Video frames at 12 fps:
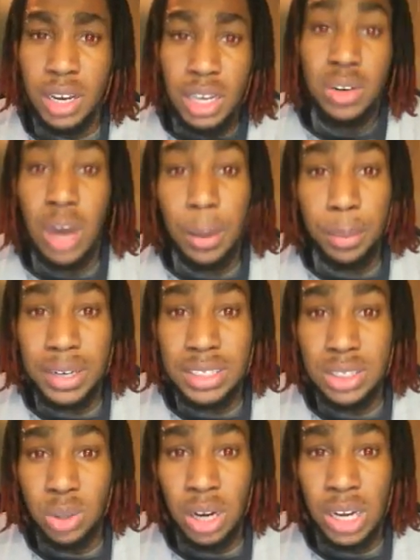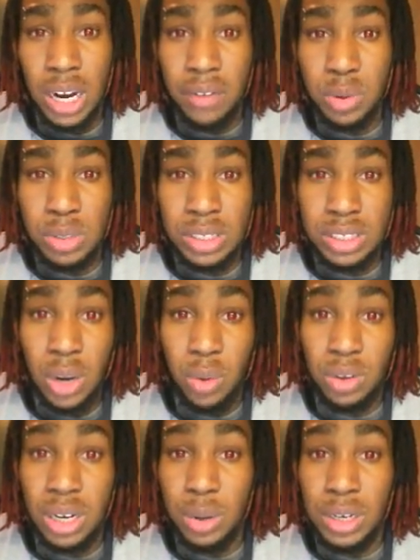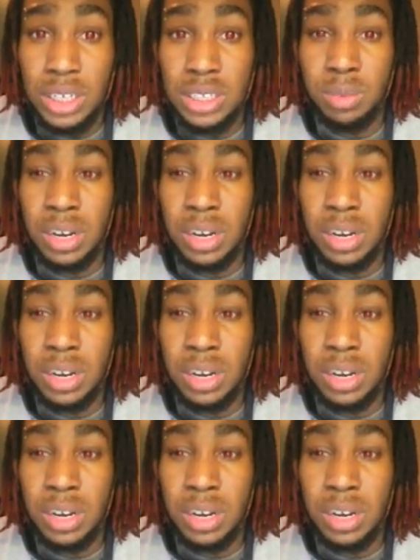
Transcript: You know, I'm pretty sure a lot of you don't know this,